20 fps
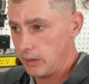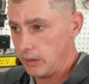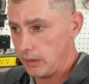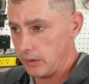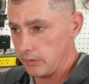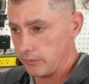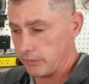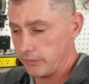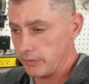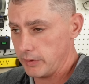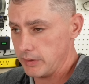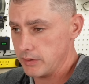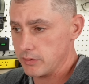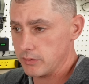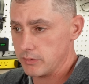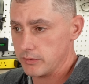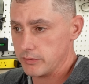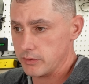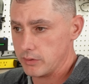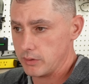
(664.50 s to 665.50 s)
and
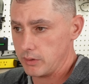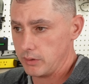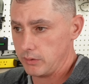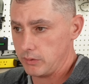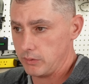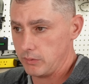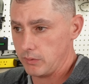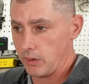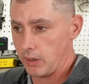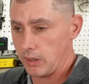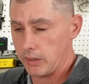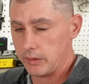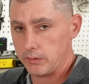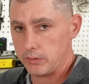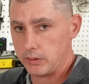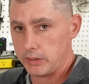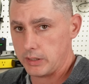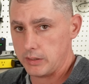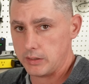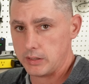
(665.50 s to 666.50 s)
freezers do
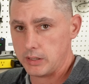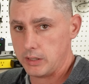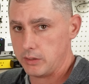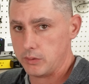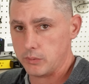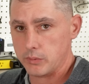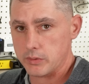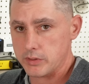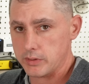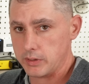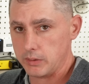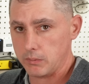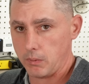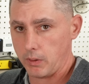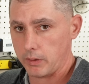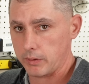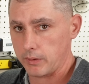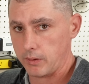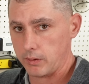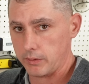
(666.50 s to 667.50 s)
not continuously
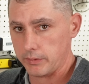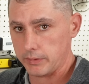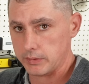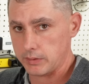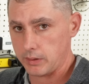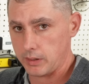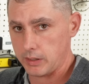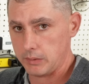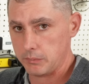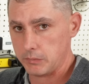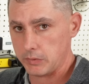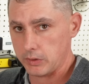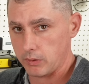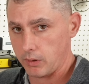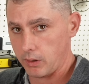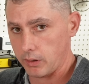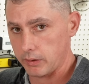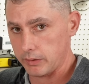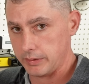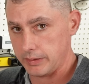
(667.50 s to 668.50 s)
run all the time,
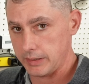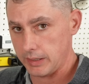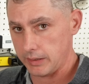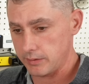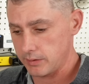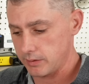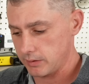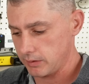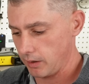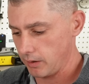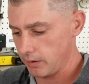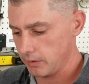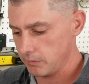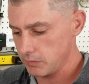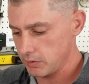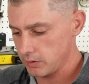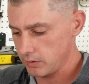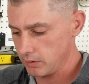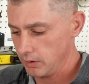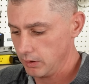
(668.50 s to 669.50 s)
there are dead
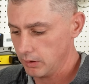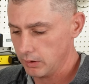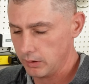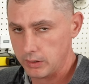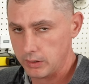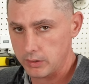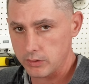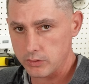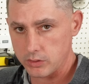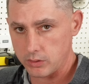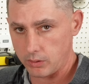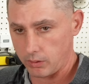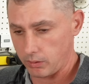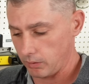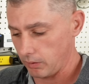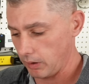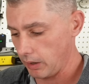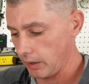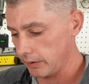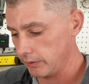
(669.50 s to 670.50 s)
times.
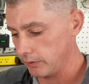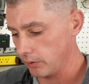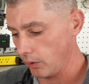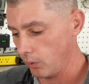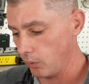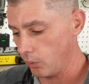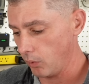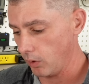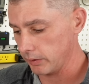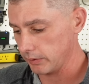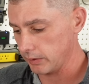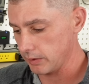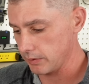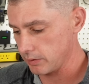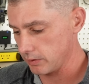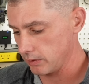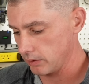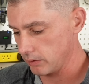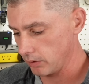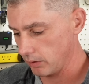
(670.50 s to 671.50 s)
So I don't want
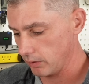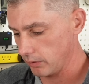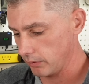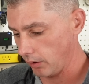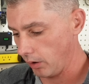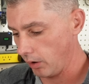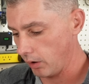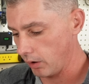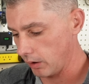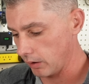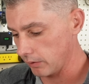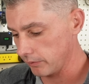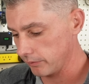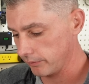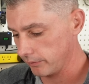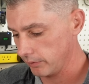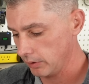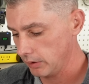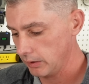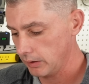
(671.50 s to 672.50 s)
this to turn
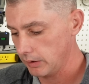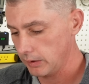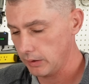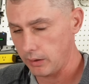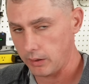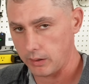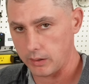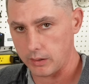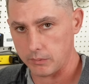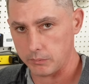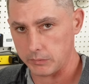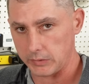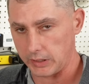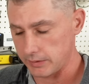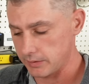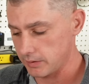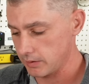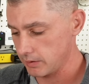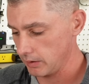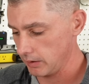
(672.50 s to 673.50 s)
off, um,
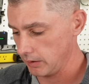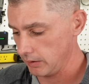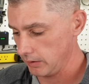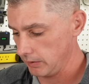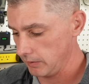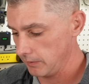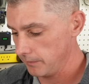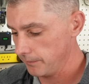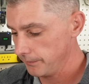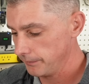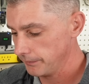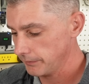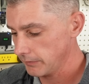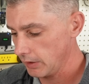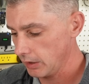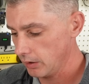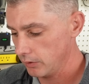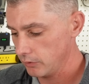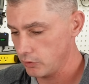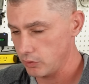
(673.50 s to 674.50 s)
let's say
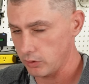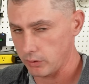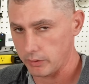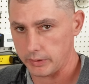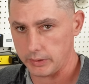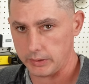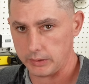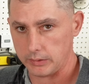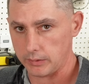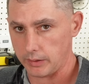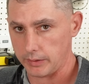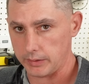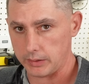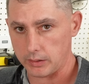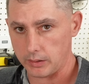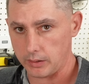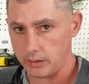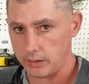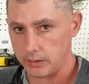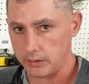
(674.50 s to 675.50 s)
during
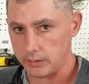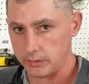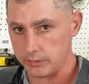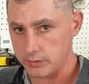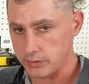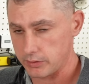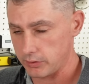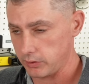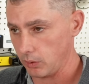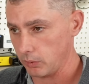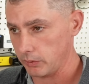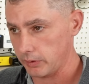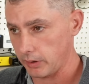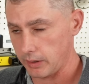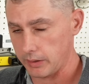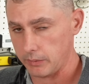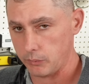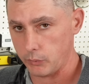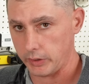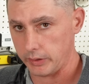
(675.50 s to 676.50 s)
like a slow
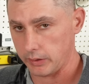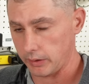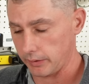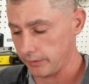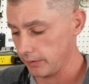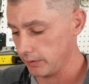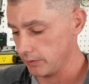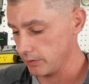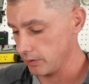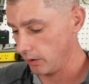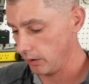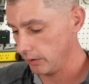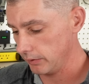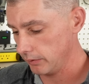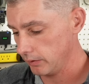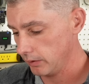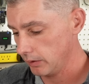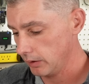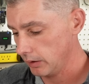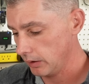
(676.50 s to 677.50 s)
time when nothing's
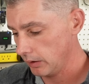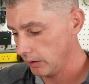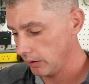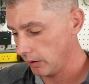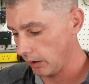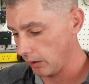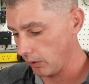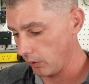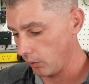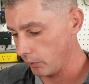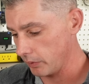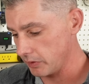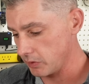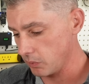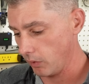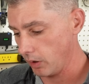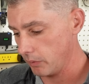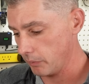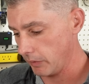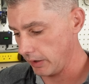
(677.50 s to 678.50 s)
on. I always
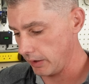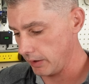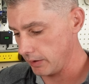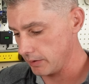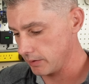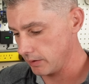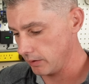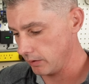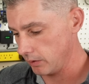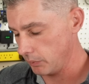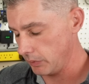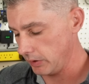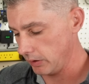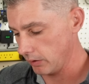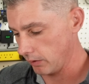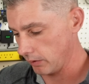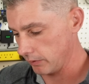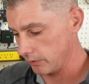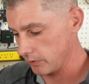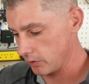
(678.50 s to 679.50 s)
want my AC to be
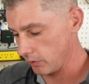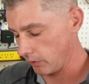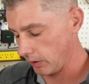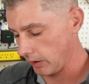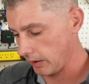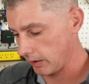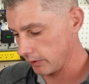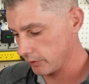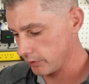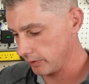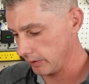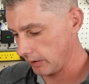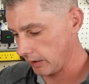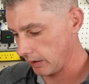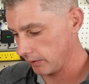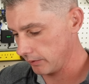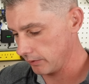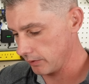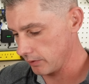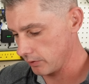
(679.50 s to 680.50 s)
on. So I actually
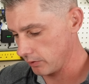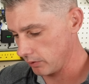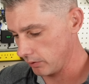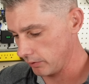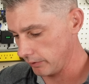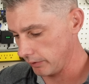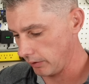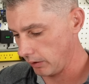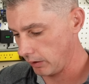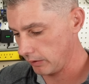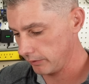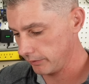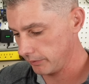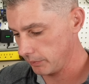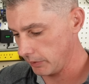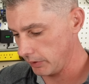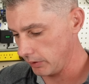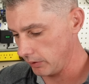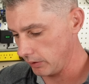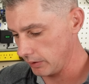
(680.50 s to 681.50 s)
had this turned off,
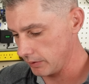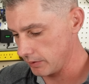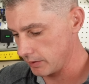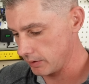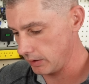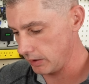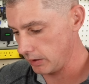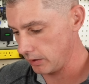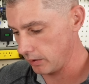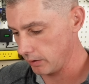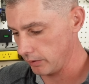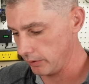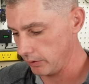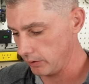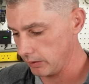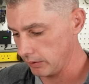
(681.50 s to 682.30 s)
but you can see here, you